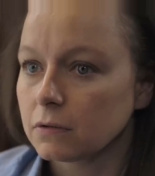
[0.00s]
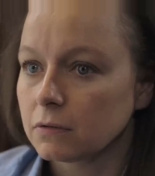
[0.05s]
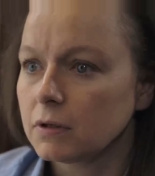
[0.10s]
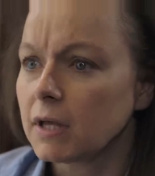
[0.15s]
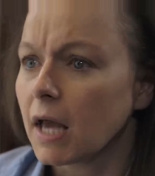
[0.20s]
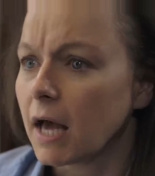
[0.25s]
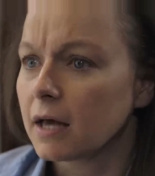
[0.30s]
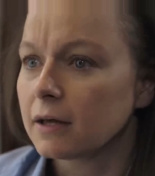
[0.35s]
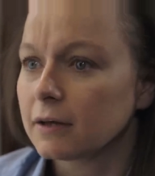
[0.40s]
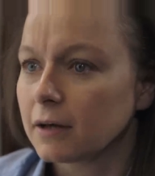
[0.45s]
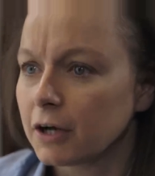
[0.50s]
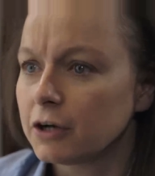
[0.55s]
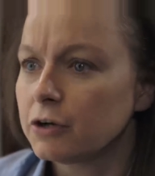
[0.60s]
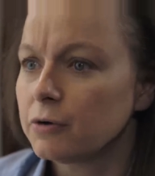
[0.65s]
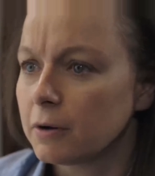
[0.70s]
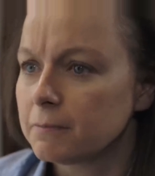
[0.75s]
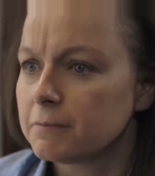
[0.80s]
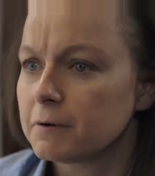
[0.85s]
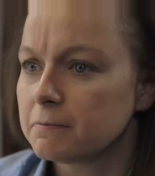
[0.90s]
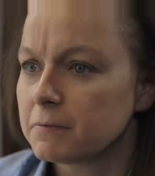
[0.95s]
Yeah, I knew
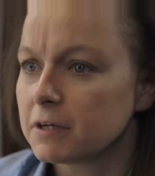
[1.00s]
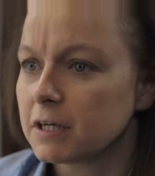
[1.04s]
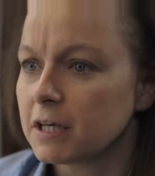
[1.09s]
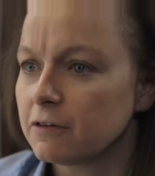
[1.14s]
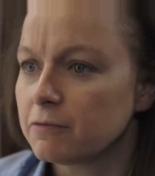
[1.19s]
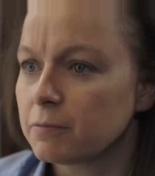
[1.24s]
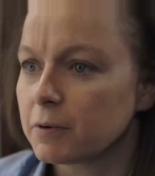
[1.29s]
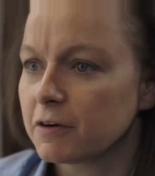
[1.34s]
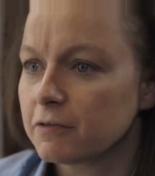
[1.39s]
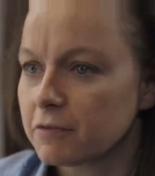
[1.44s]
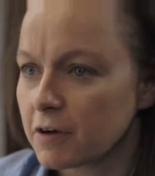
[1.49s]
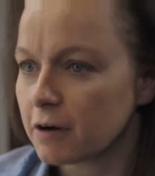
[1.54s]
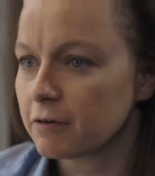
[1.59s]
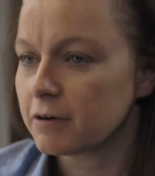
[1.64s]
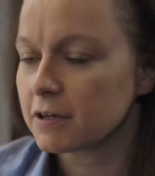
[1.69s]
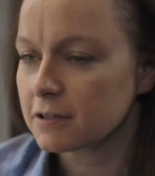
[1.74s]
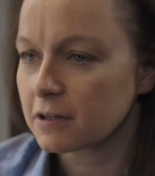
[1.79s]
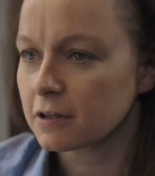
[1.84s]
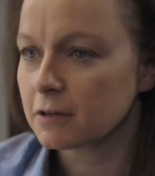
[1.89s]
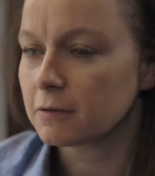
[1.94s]
I'd been believed by
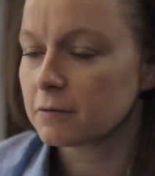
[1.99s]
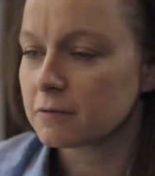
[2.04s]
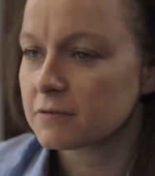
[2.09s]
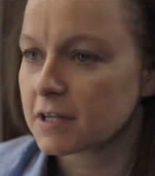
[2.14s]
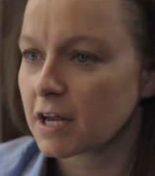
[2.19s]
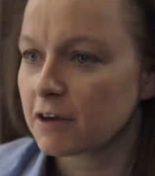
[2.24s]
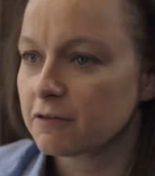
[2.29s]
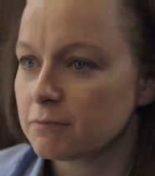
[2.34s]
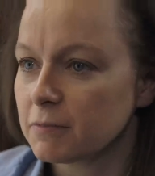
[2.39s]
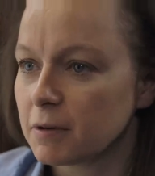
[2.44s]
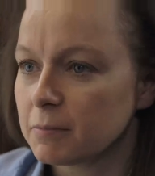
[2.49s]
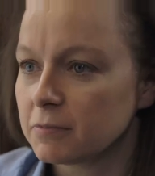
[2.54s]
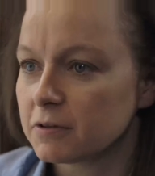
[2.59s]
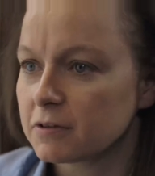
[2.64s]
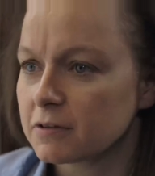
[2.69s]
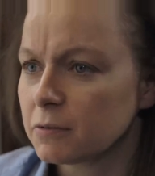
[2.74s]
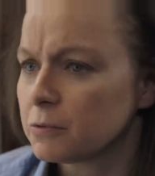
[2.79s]
various other staff members.